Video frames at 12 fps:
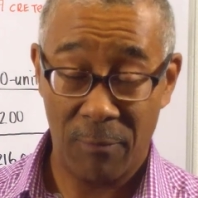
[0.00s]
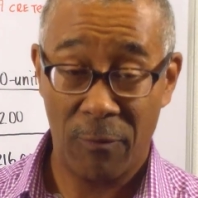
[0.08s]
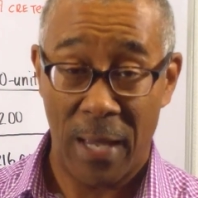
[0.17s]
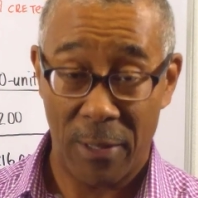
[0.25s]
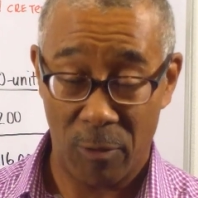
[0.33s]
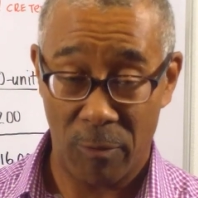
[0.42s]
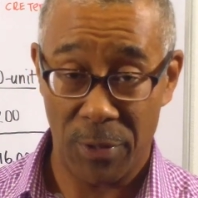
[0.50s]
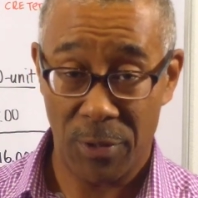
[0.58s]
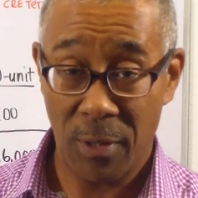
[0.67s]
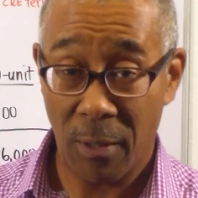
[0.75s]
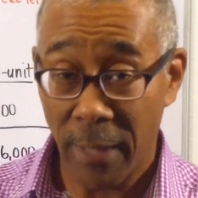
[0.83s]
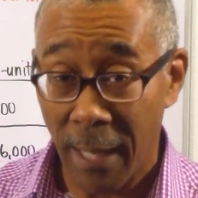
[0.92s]
in value
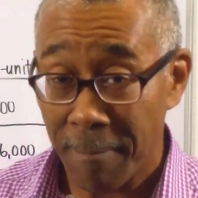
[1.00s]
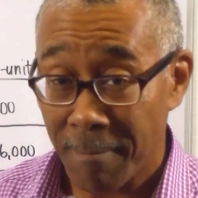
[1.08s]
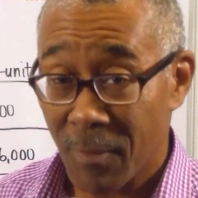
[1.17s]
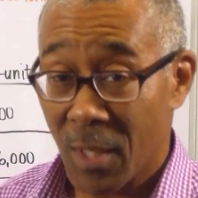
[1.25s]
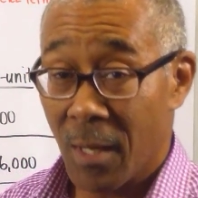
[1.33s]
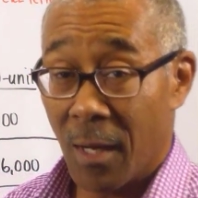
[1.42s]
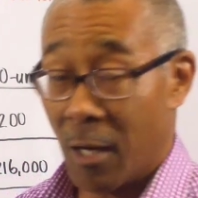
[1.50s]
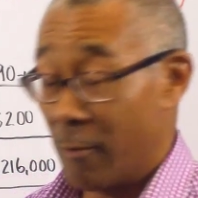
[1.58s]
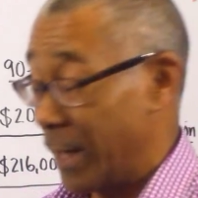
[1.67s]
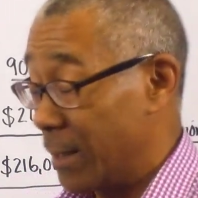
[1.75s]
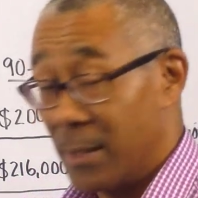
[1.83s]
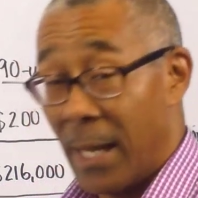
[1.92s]
with, okay? All
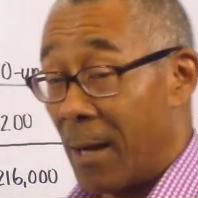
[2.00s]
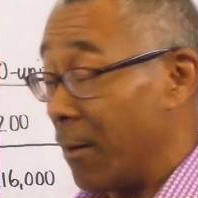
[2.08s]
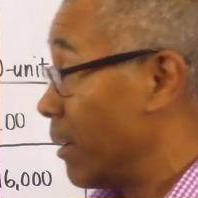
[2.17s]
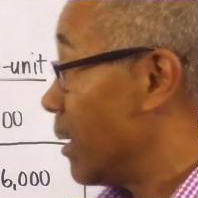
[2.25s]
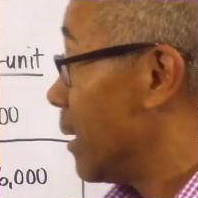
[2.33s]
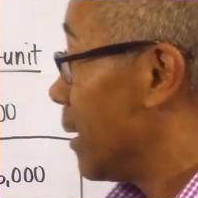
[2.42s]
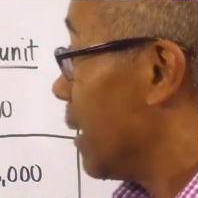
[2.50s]
right, now,